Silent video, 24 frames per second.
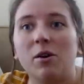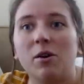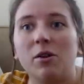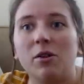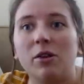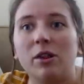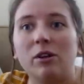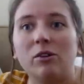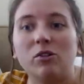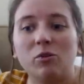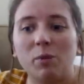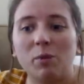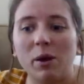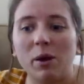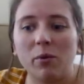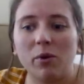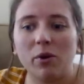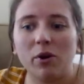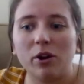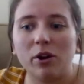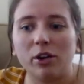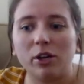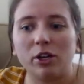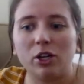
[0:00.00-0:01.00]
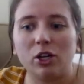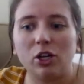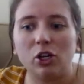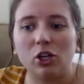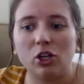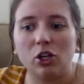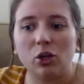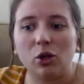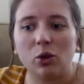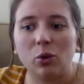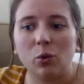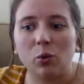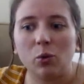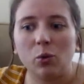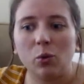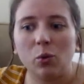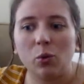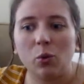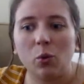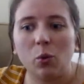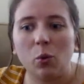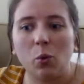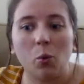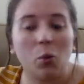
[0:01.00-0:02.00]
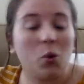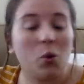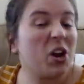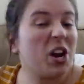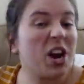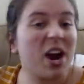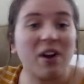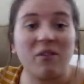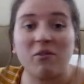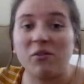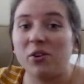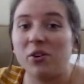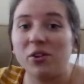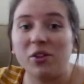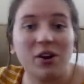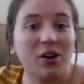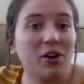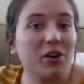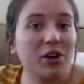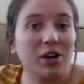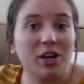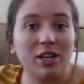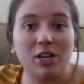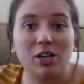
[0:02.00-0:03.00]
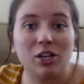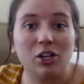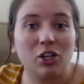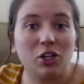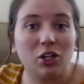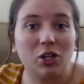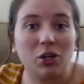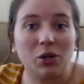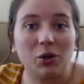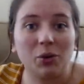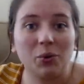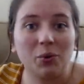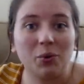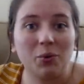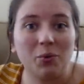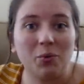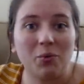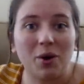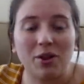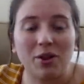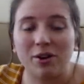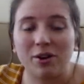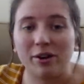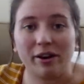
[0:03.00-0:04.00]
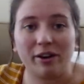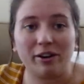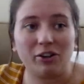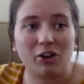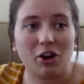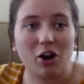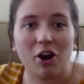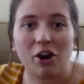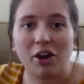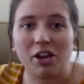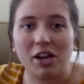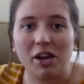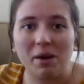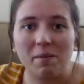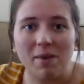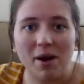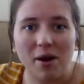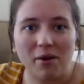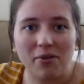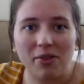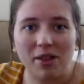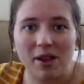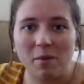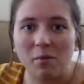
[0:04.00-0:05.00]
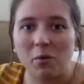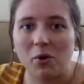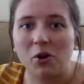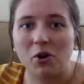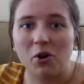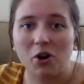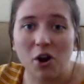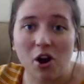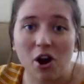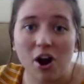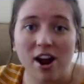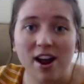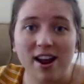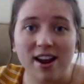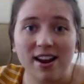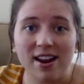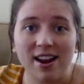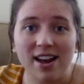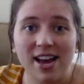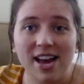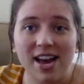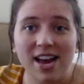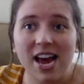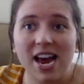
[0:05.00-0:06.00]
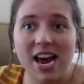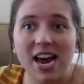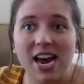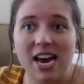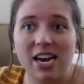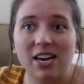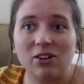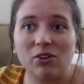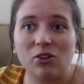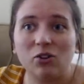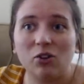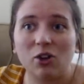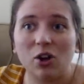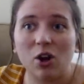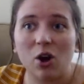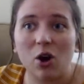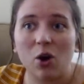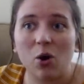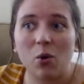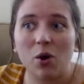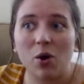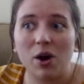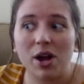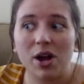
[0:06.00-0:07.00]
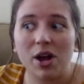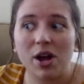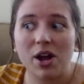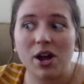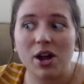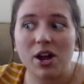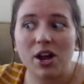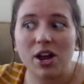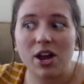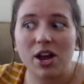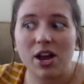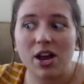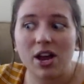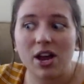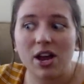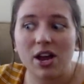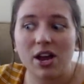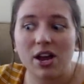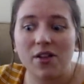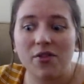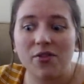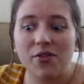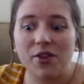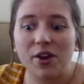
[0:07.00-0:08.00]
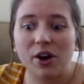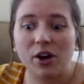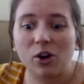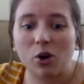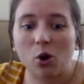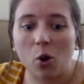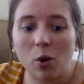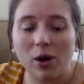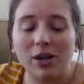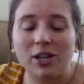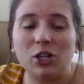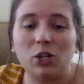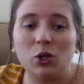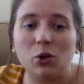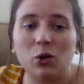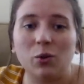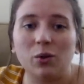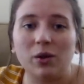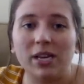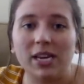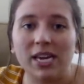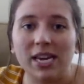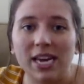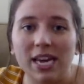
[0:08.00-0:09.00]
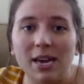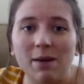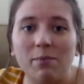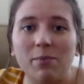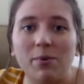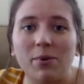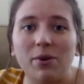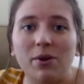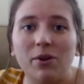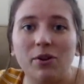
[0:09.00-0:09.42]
those people are going to do whatever they're going to do, whether you're talking about them or not. And so they're going to keep